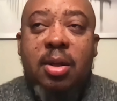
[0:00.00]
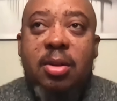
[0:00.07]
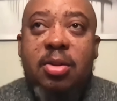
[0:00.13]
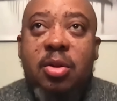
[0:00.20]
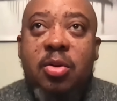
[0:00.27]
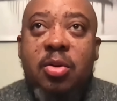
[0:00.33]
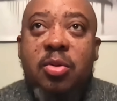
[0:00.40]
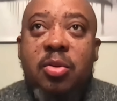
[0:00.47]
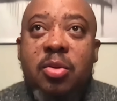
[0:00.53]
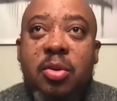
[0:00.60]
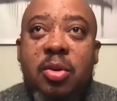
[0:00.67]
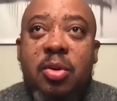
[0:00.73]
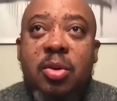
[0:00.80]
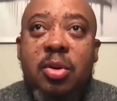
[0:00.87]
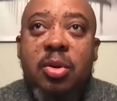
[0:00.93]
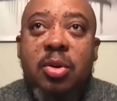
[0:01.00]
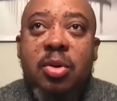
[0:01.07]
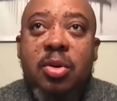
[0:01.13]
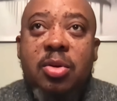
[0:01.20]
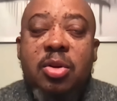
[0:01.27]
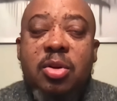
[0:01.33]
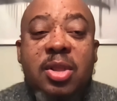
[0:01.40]
so
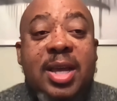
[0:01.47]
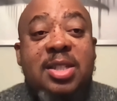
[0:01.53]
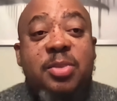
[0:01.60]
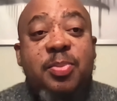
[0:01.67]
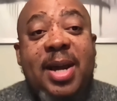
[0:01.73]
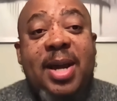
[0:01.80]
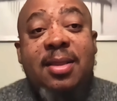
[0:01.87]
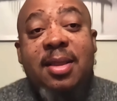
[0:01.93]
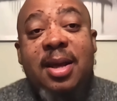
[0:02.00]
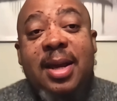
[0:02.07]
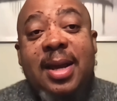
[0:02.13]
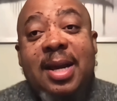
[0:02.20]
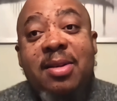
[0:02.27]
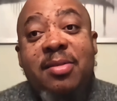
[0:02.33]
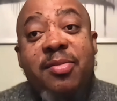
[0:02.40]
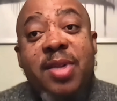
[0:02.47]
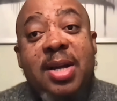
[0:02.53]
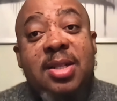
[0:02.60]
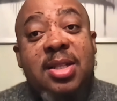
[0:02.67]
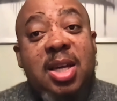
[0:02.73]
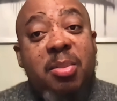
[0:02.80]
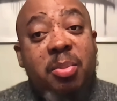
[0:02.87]
despite the
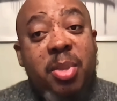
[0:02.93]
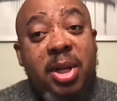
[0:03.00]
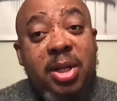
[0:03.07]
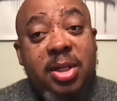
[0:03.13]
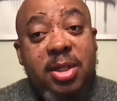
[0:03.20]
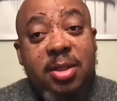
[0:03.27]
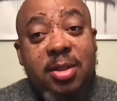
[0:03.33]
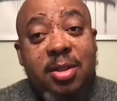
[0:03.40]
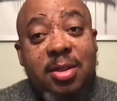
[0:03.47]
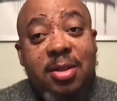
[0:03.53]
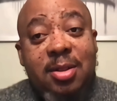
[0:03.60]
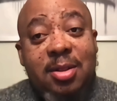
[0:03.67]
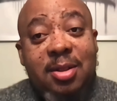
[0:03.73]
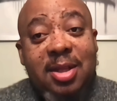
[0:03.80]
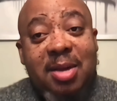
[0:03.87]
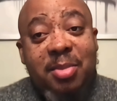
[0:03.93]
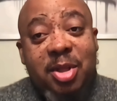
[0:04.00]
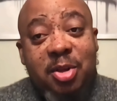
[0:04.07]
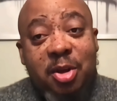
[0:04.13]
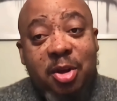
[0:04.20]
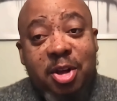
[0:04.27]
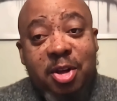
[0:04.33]
advanced capabilities that I've
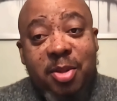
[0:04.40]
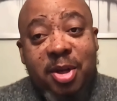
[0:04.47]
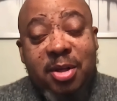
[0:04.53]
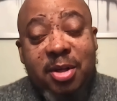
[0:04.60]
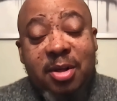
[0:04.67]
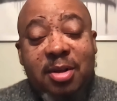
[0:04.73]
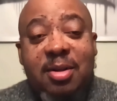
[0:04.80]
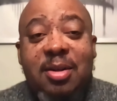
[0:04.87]
been talking about,